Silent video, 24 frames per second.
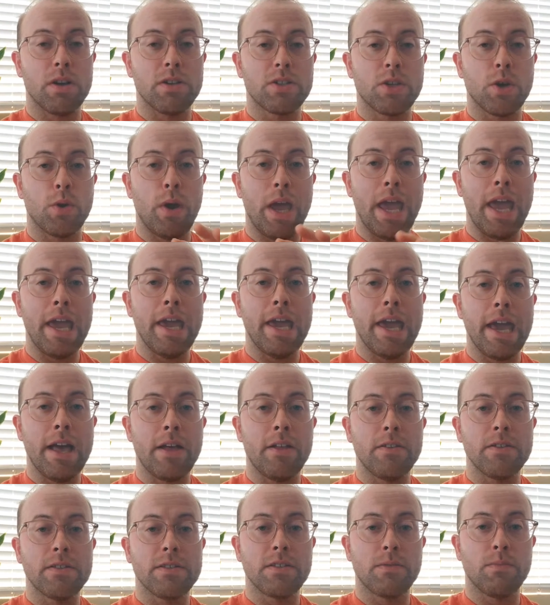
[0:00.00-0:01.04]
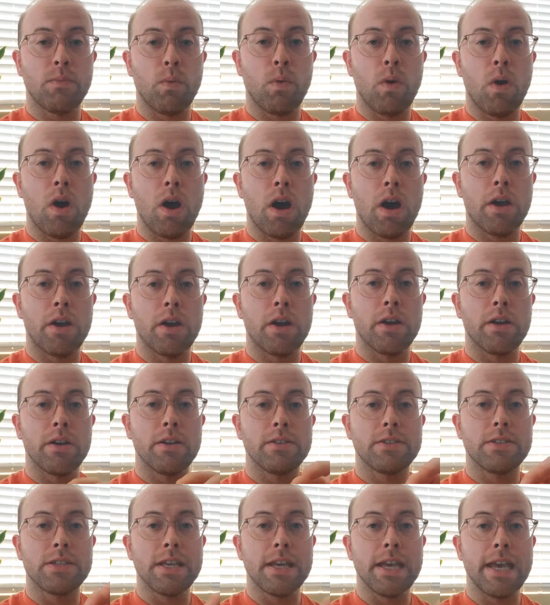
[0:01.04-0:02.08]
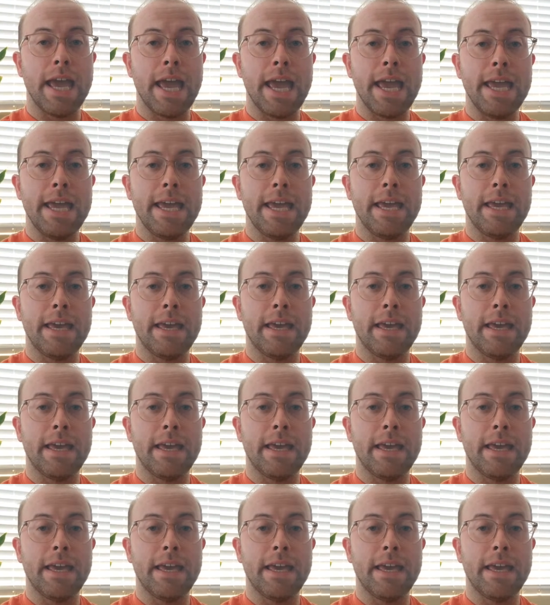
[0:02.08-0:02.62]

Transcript: So 8 gallons of water to 8